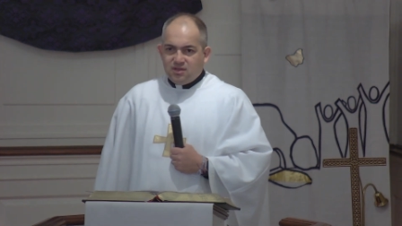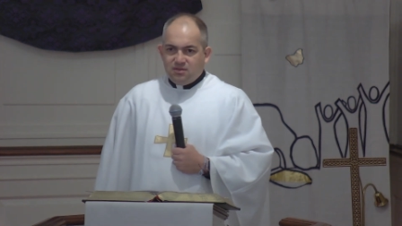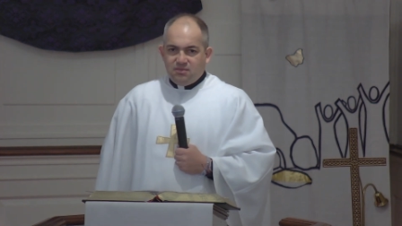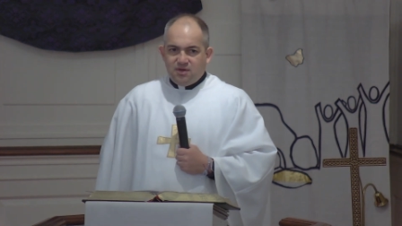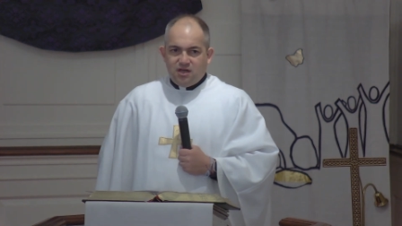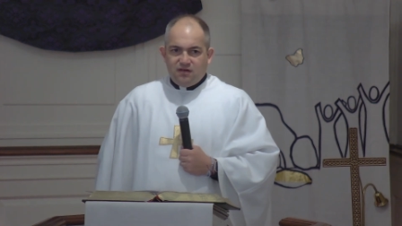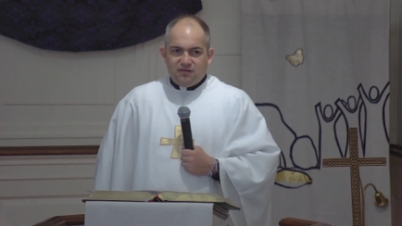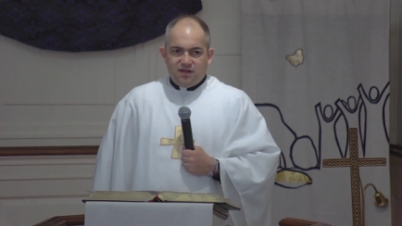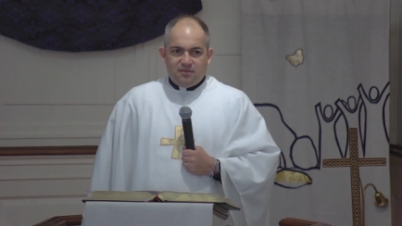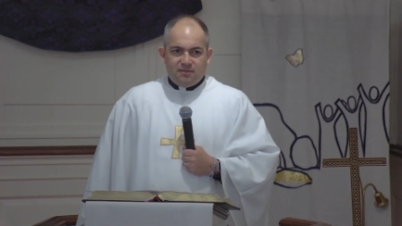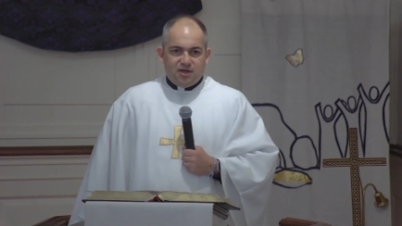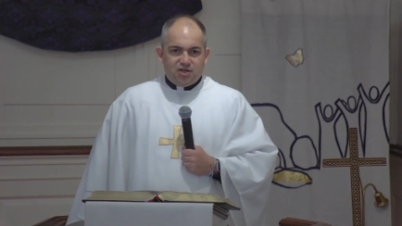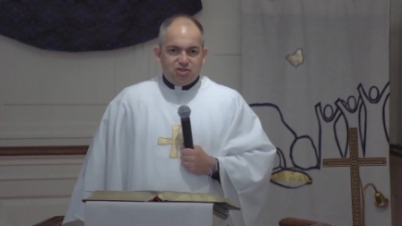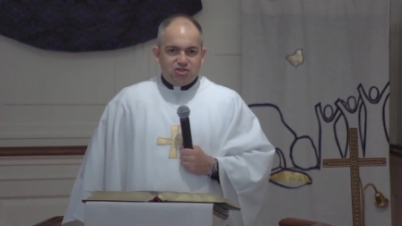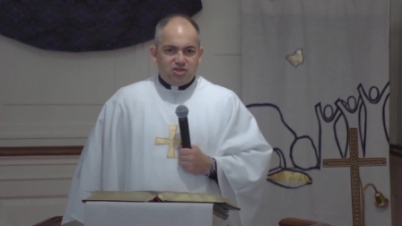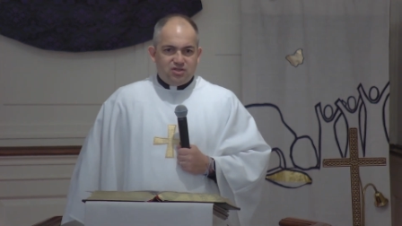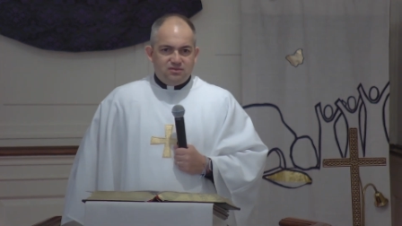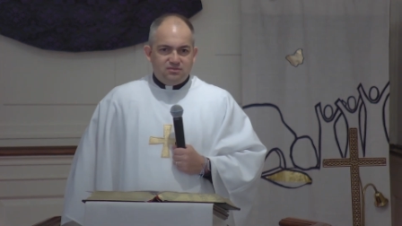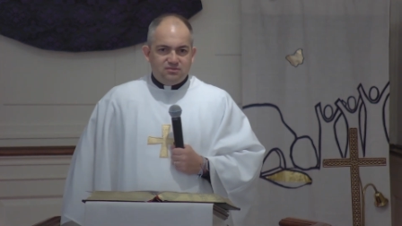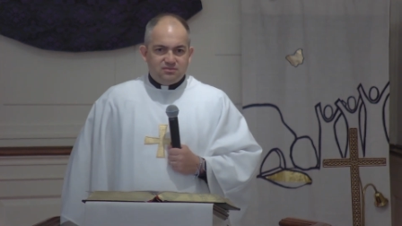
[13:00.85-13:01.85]
The Men of La
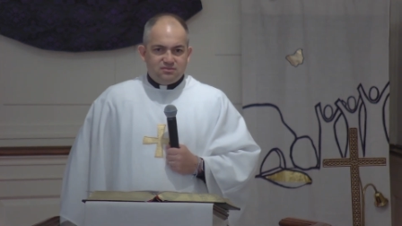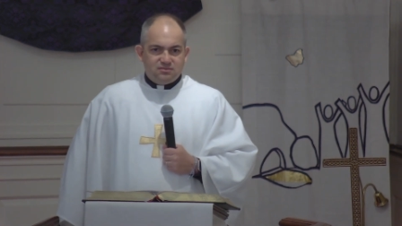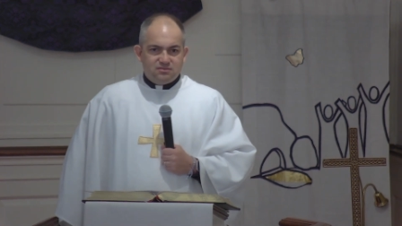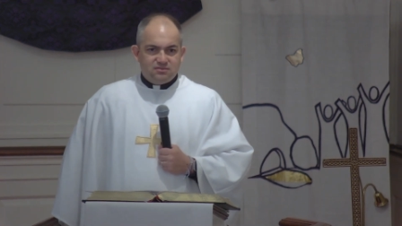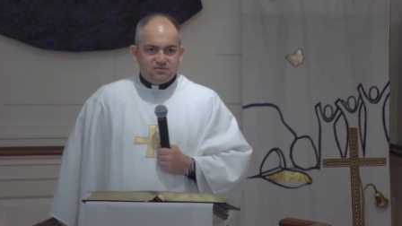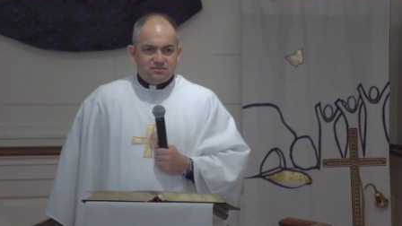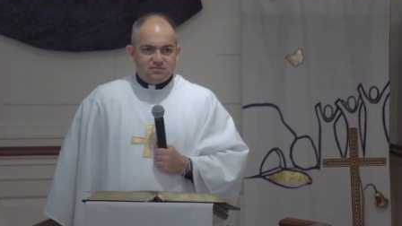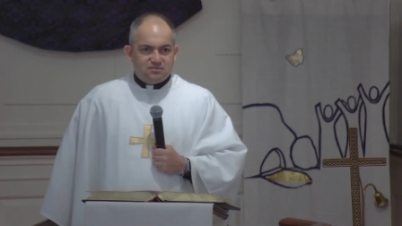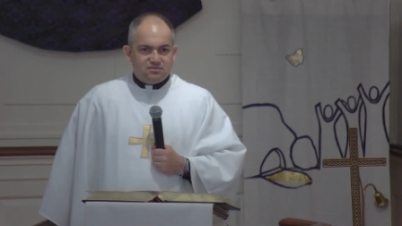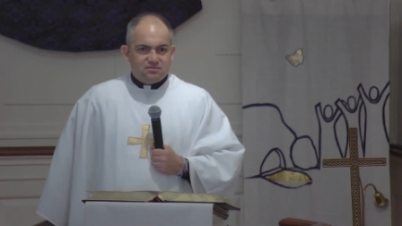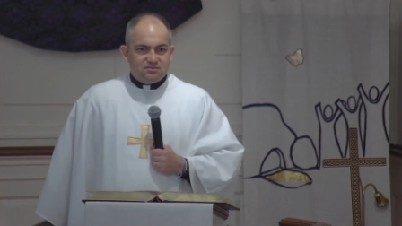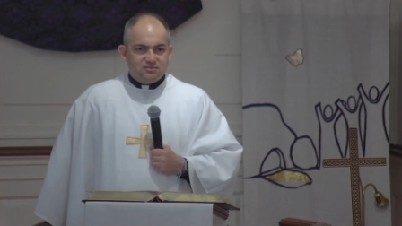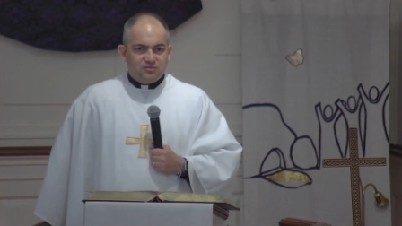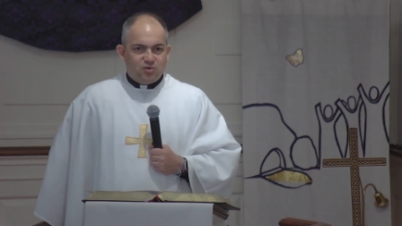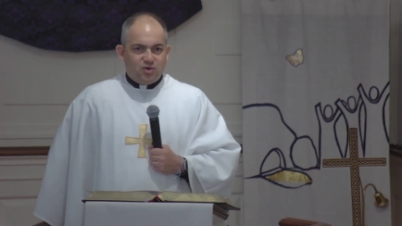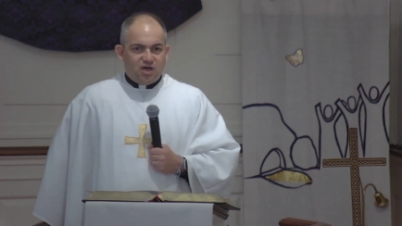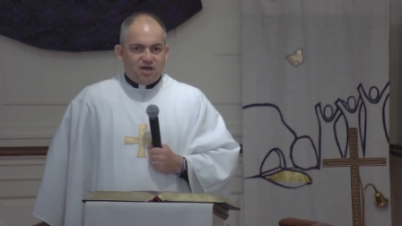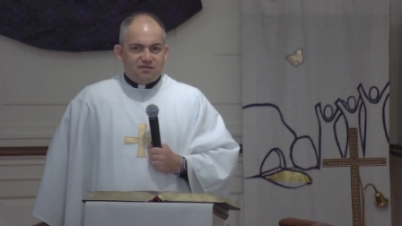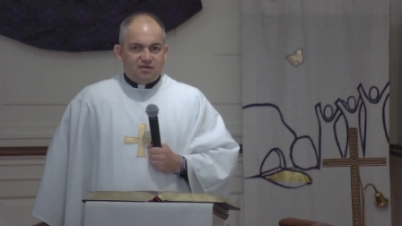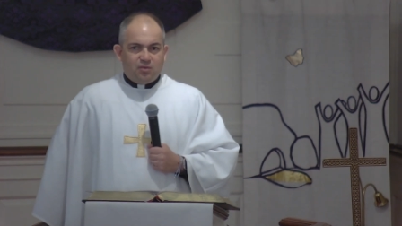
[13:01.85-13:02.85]
Mancha?
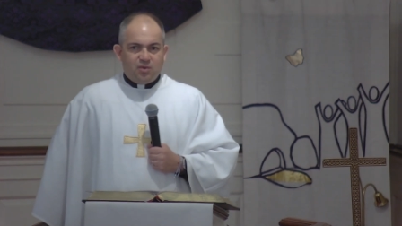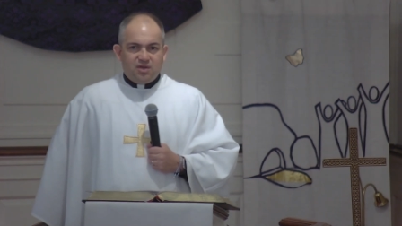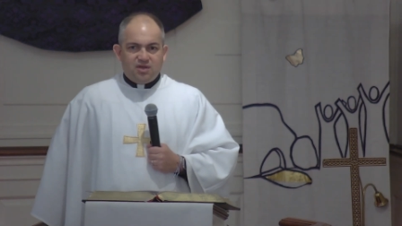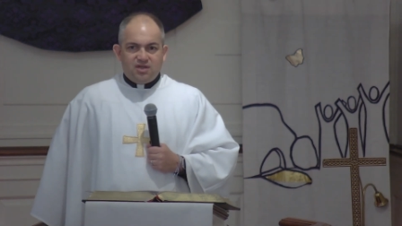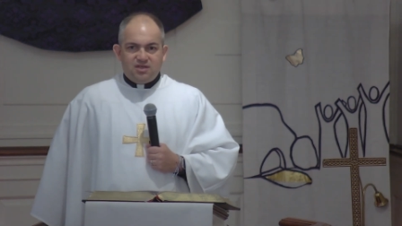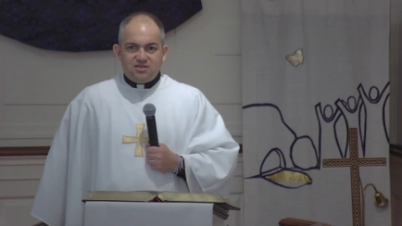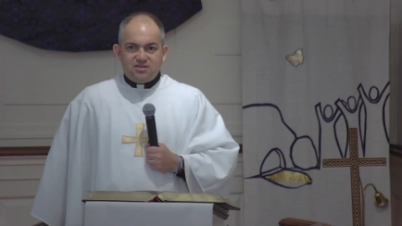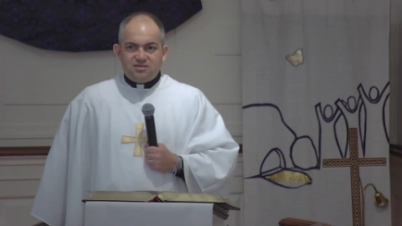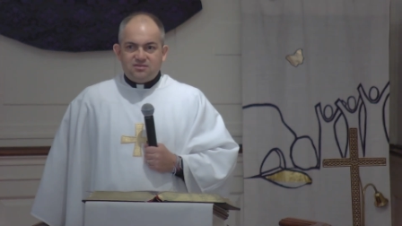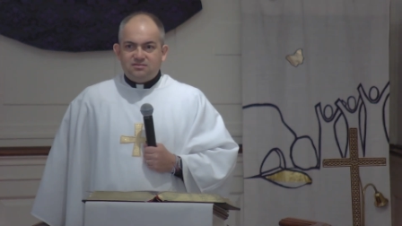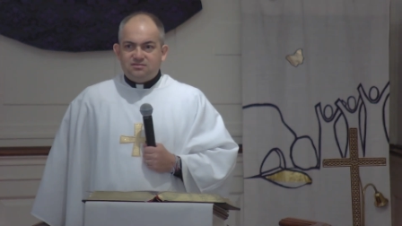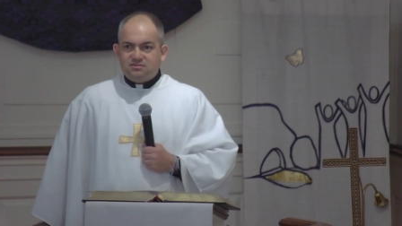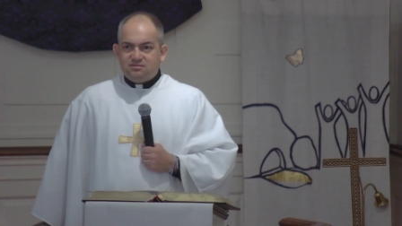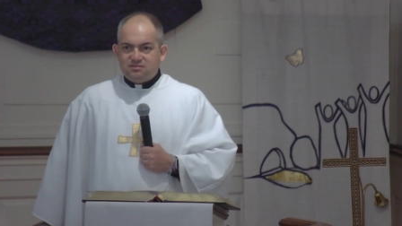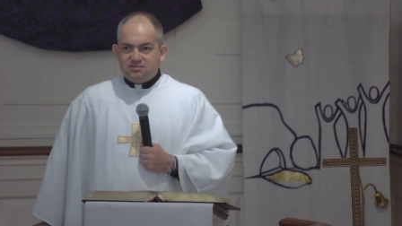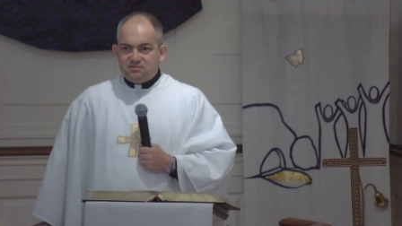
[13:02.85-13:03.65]
Do I have a witness?